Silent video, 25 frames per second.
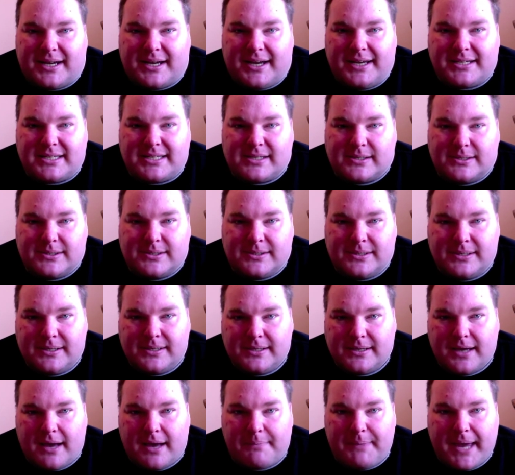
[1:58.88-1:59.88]
I had to
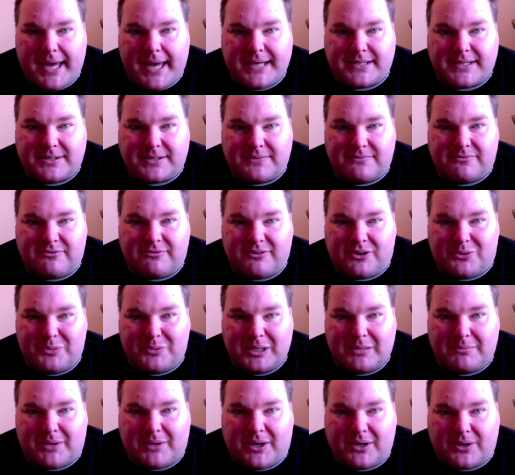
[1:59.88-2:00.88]
abandon
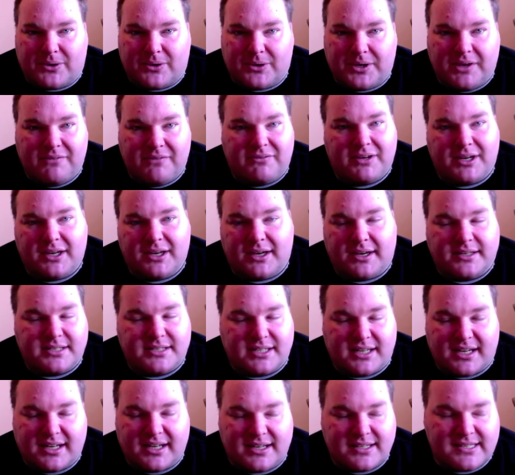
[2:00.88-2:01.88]
filming my cooking video
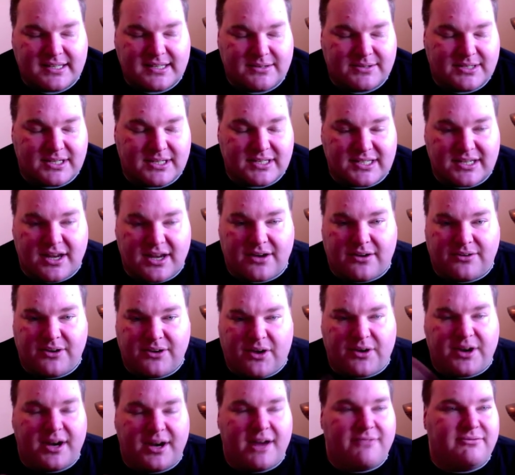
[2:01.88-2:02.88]
today because there was just not
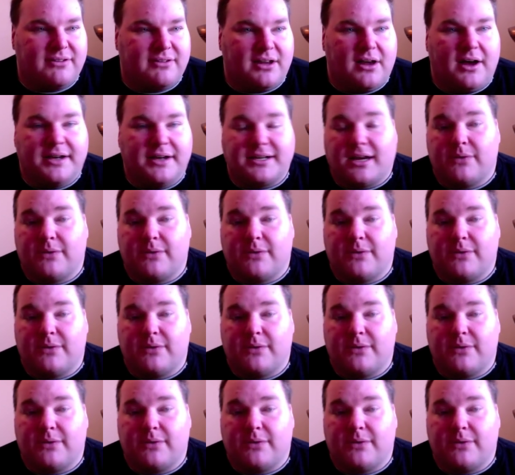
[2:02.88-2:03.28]
enough light.